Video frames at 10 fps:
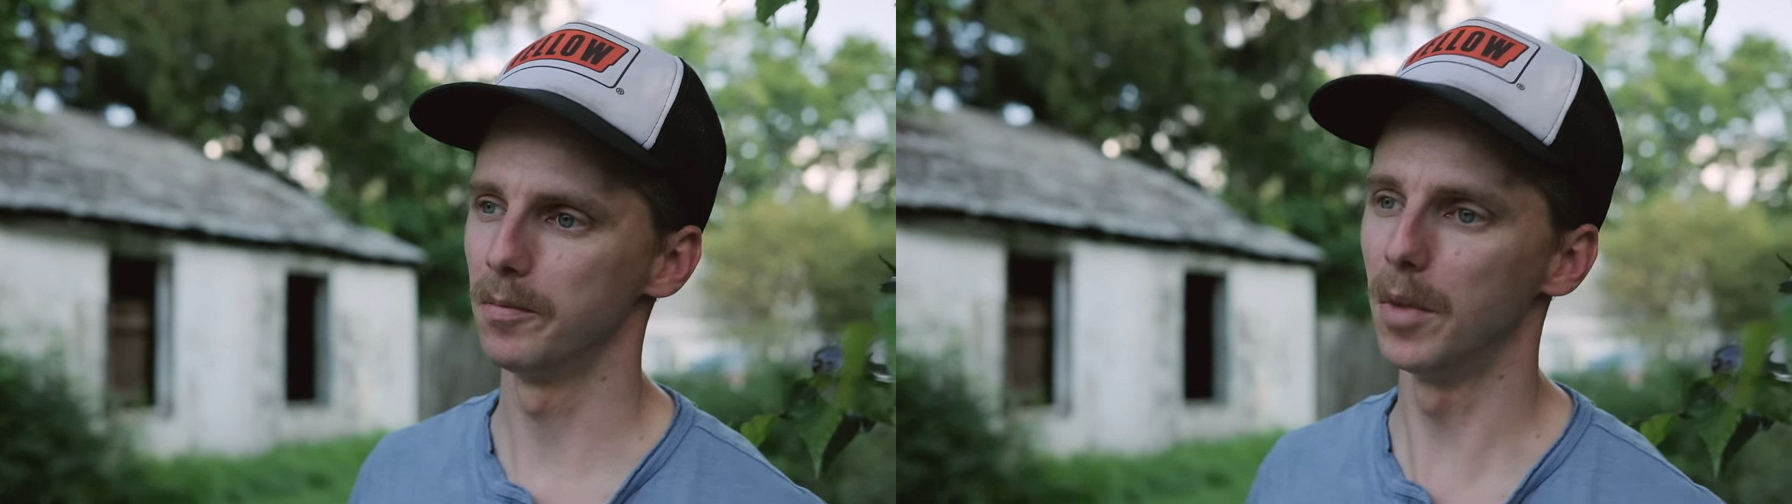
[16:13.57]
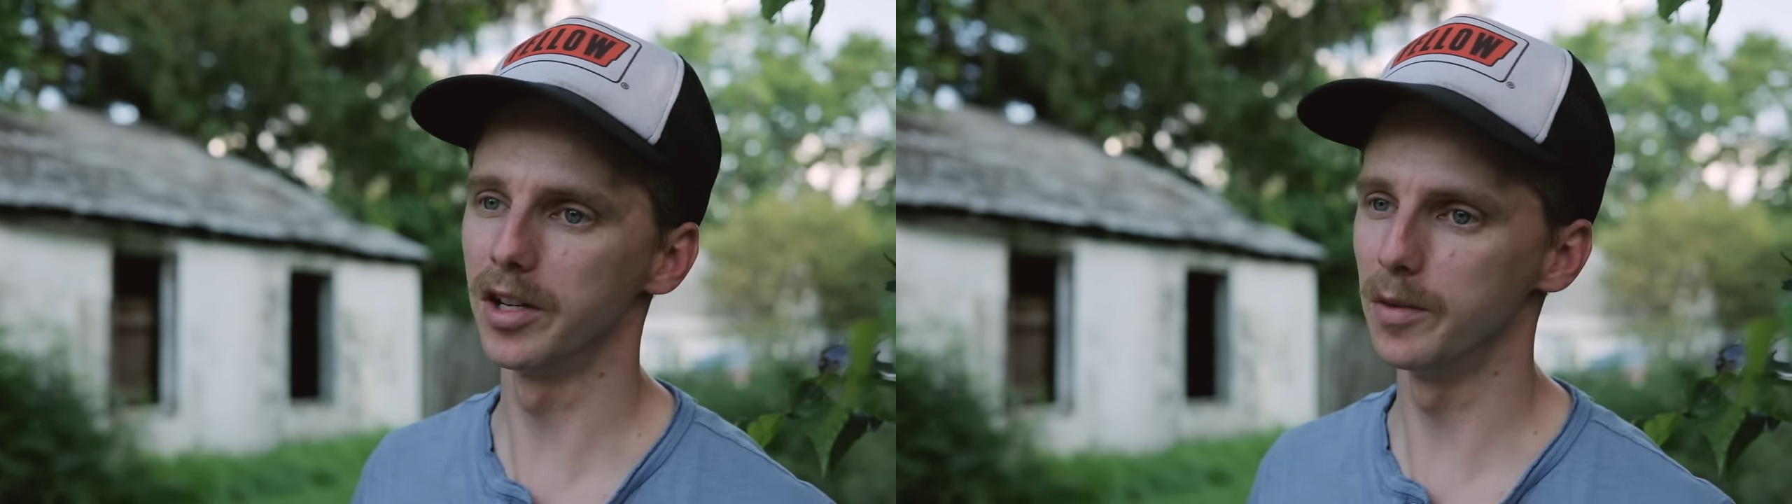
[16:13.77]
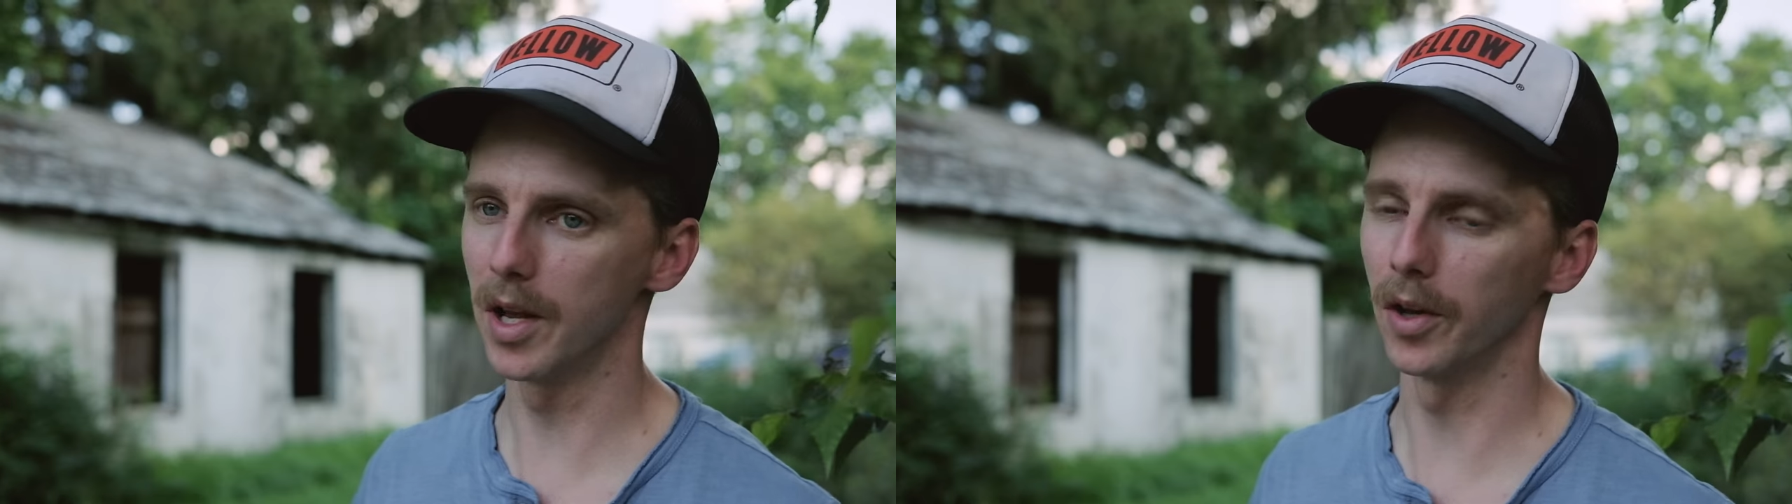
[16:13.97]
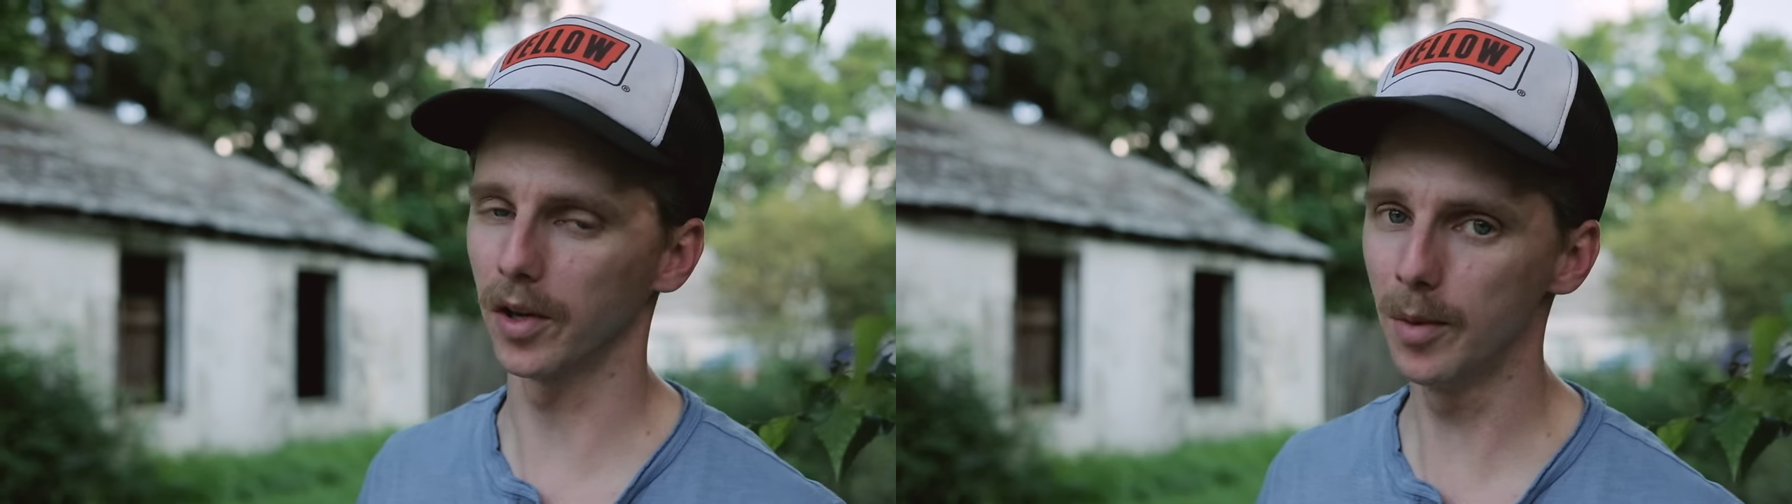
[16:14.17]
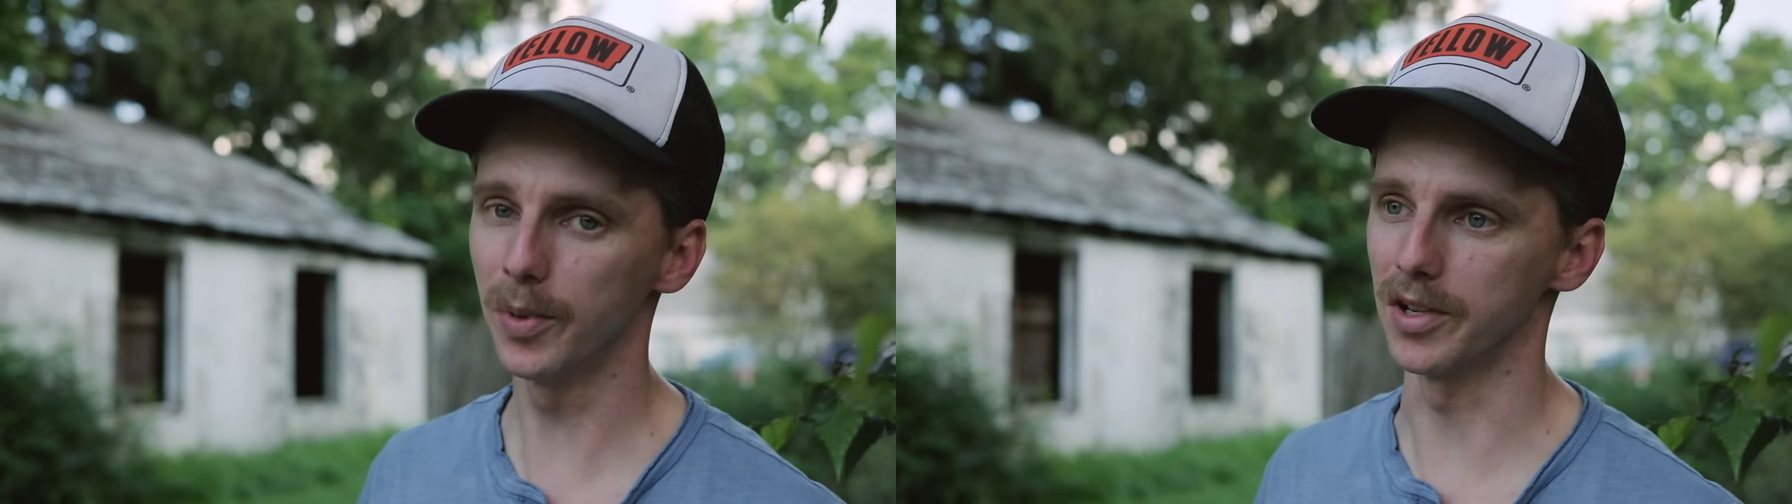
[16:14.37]
monumental
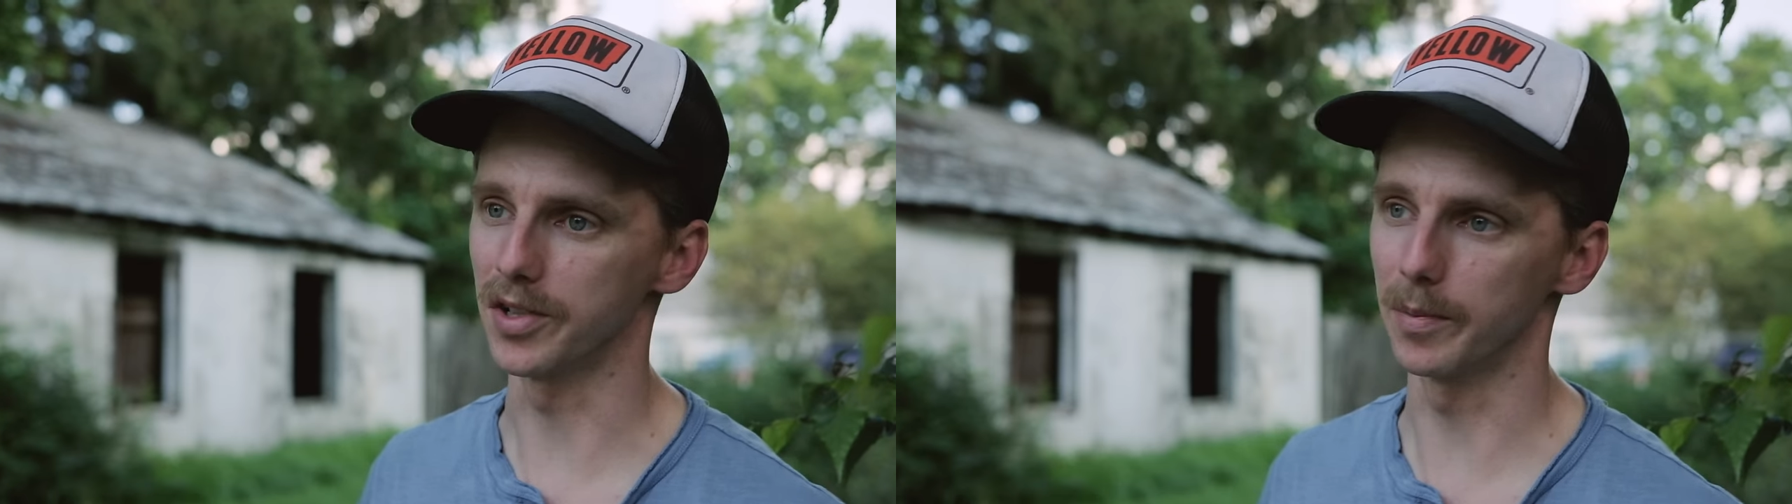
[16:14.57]
companies.